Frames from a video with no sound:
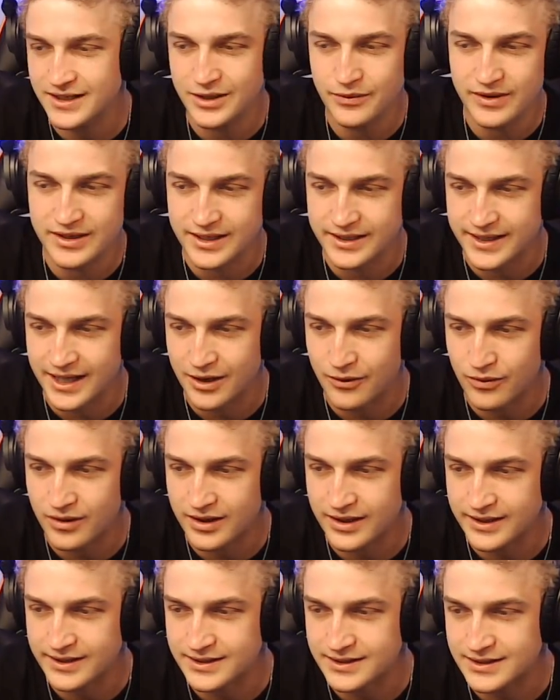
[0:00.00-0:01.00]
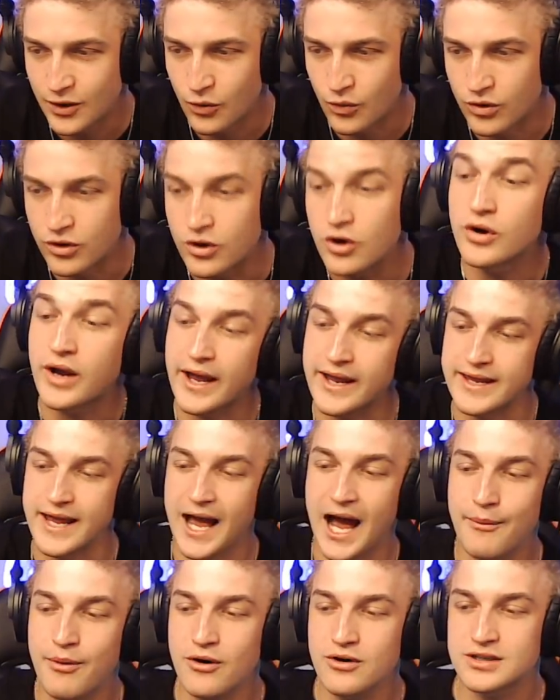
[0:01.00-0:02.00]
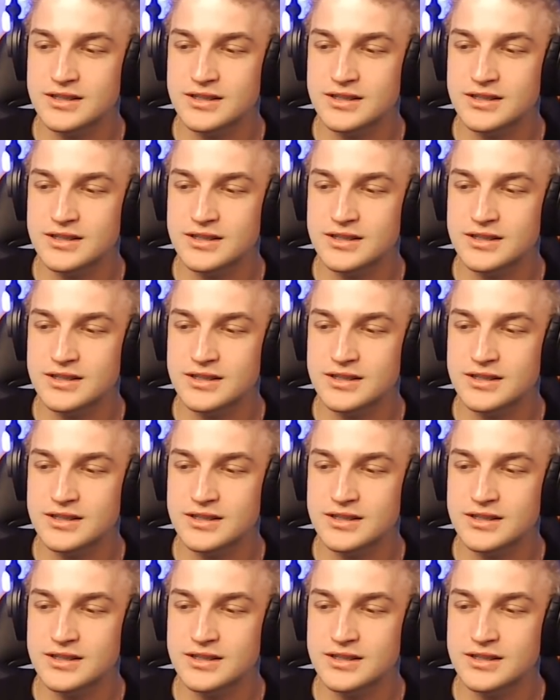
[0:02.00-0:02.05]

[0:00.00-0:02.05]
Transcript: think we did that once. Well, okay, Yabo